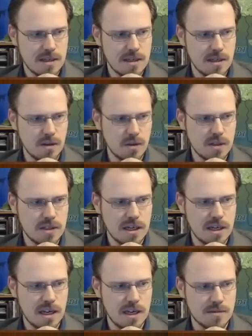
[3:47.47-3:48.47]
it looks like
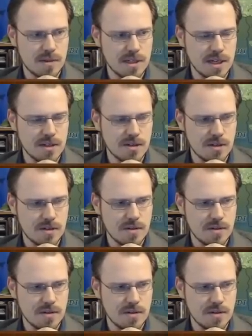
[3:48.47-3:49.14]
it has potential.